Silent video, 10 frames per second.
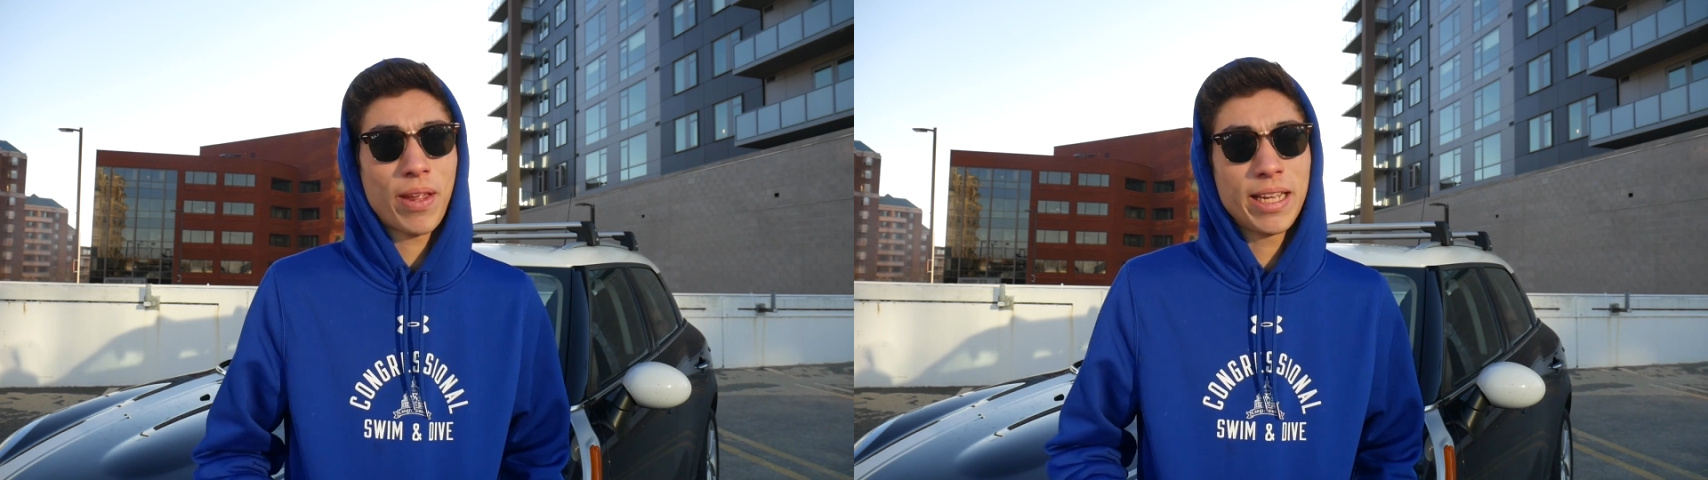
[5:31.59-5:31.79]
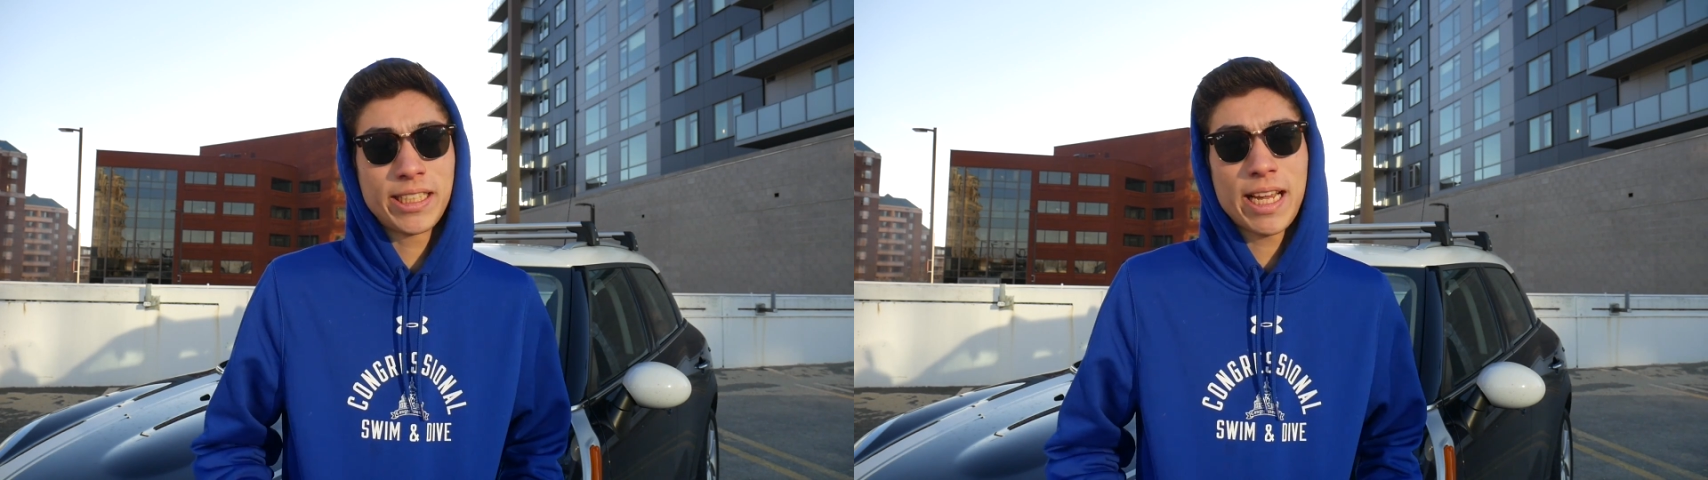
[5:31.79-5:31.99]

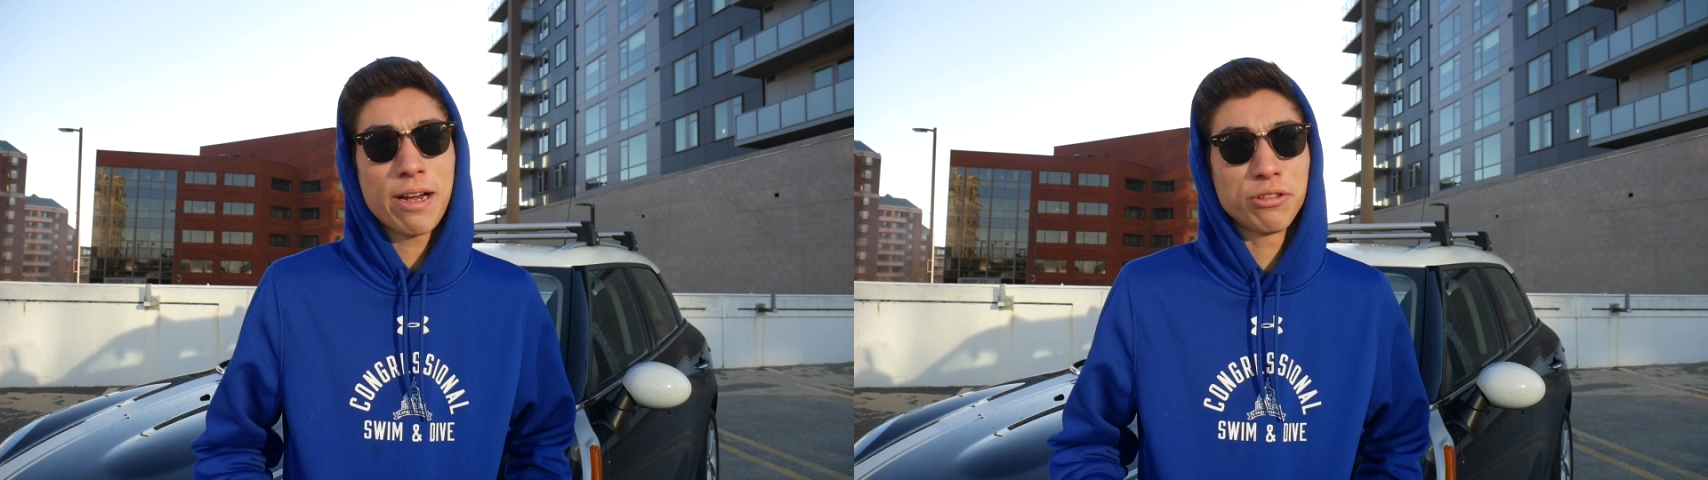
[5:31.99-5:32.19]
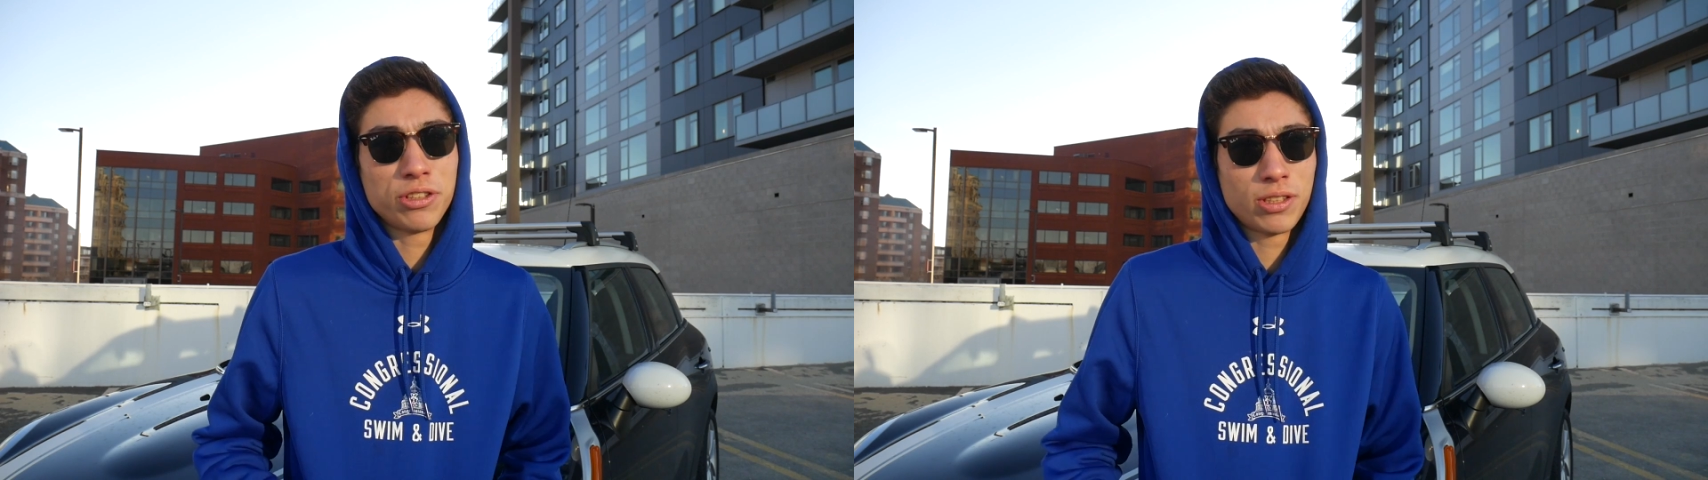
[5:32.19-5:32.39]
would say
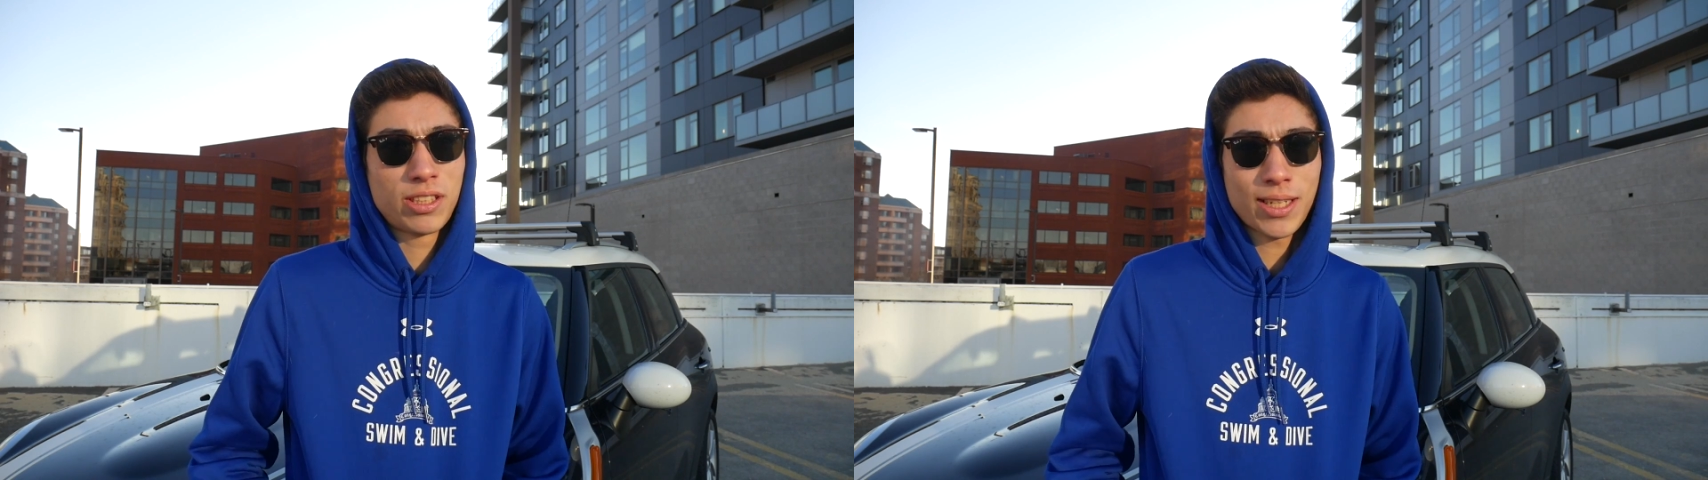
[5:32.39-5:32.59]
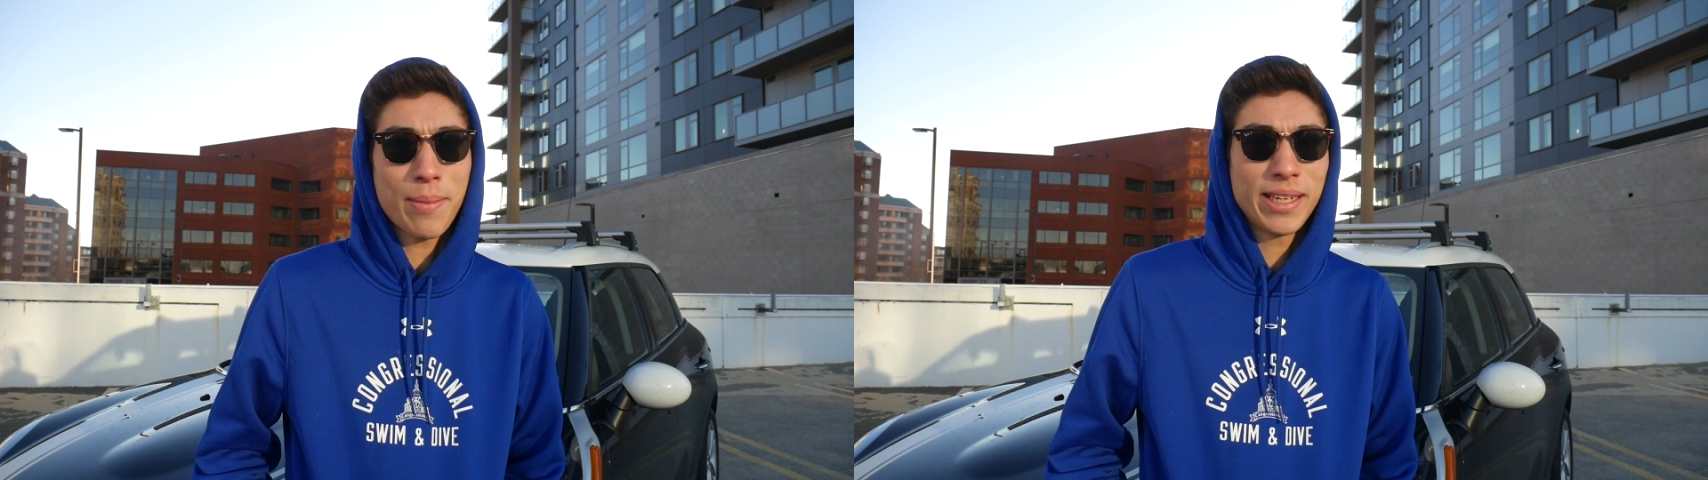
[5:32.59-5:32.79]
I was
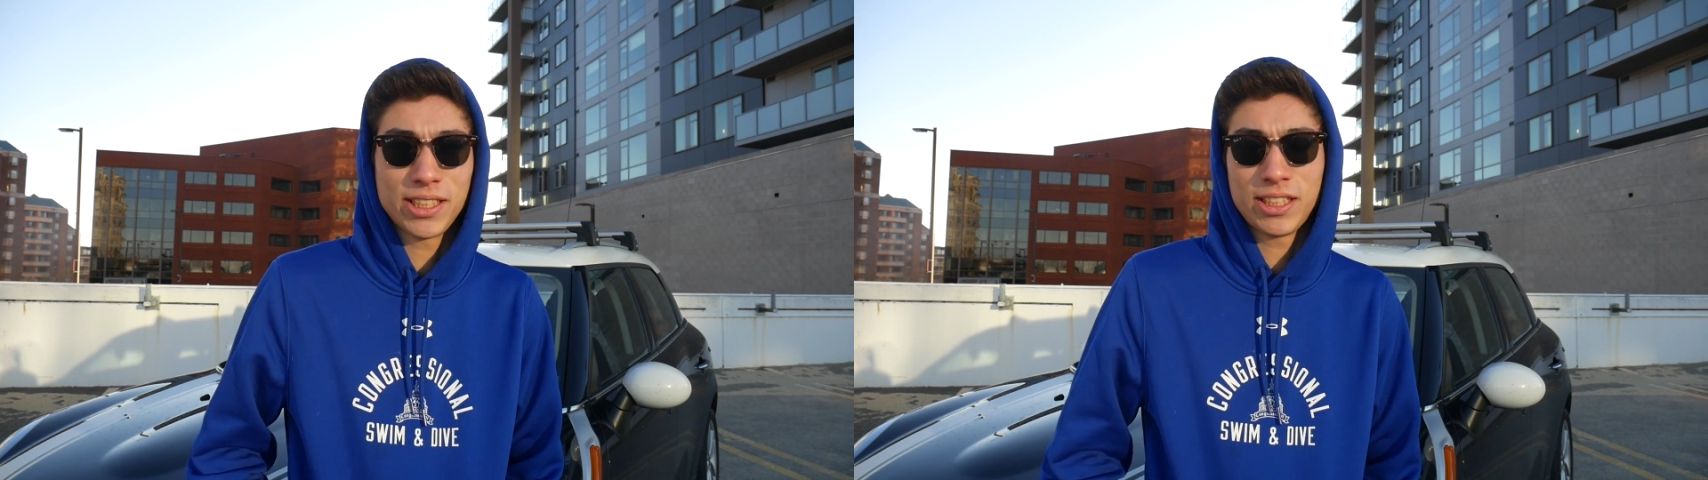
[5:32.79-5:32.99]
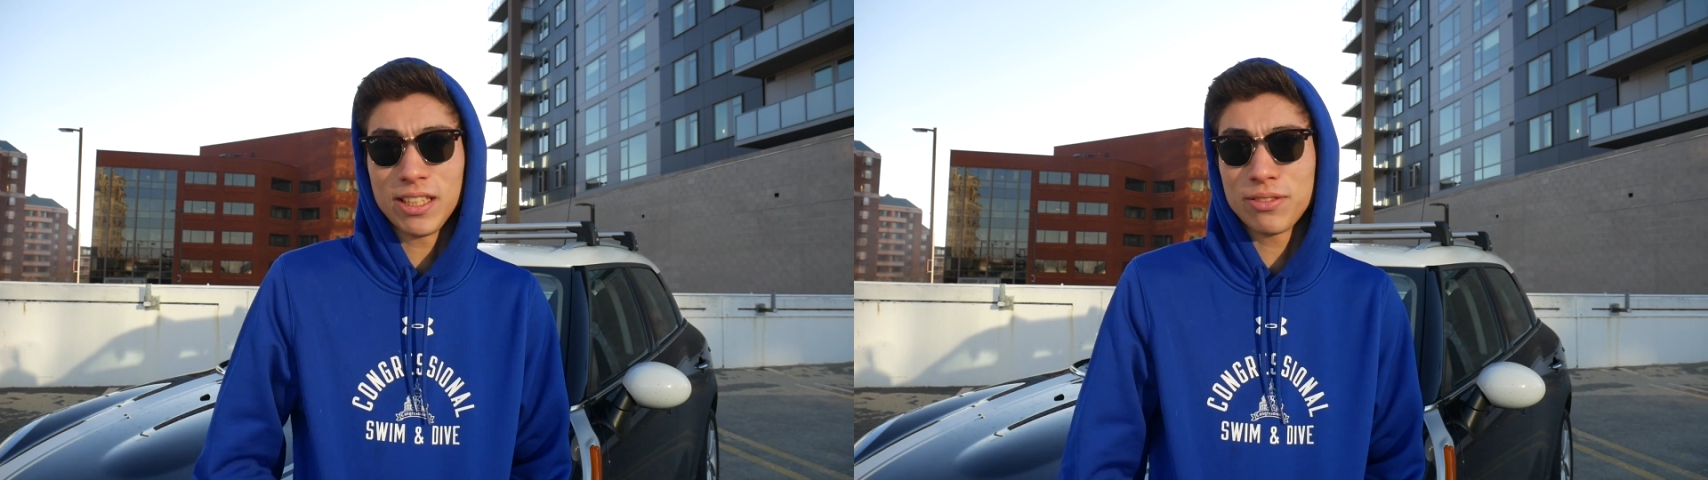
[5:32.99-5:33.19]

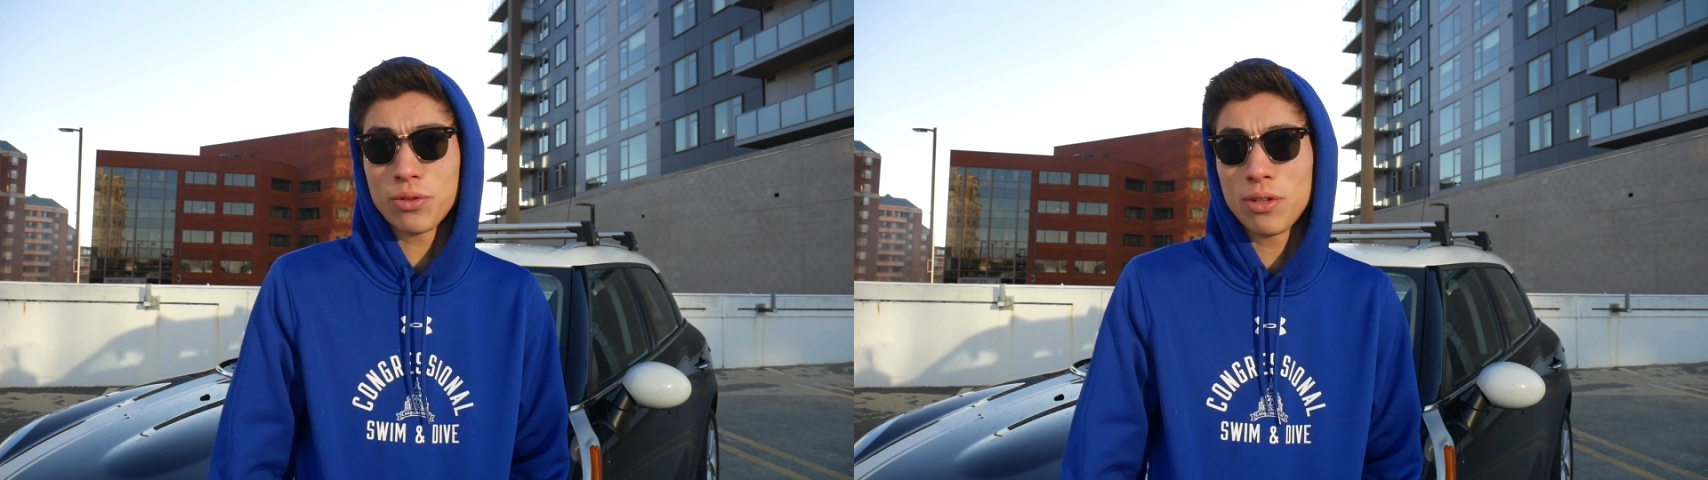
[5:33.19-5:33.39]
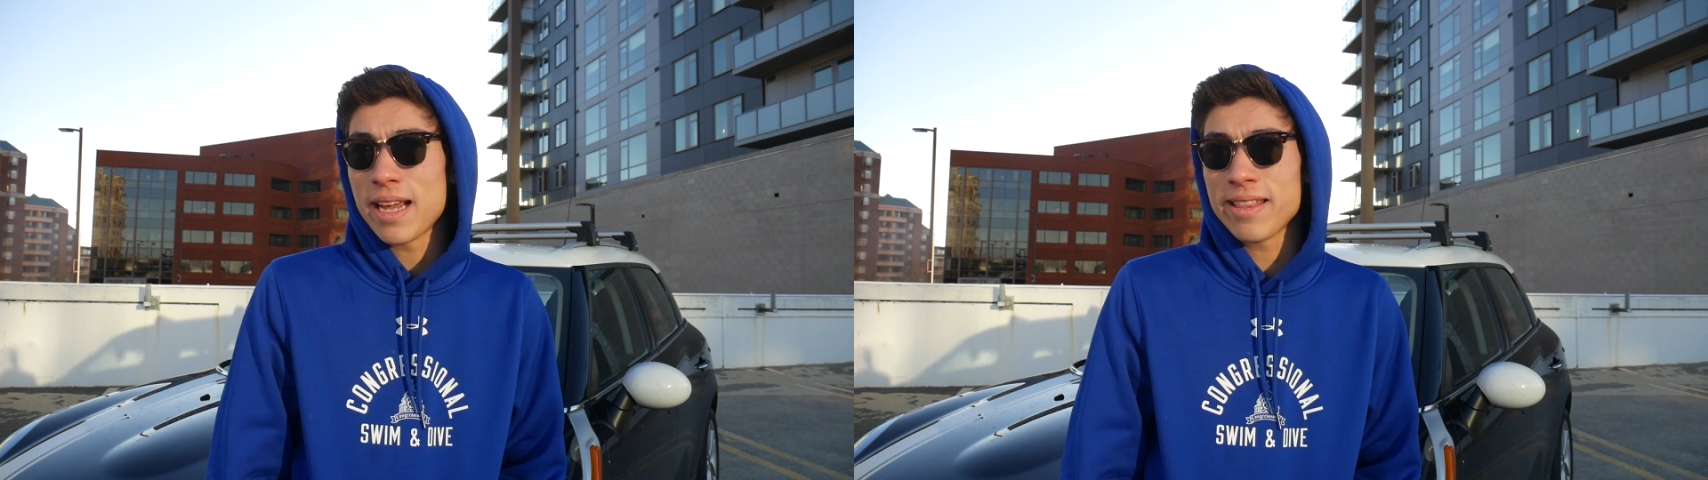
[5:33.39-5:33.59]
semi-successful,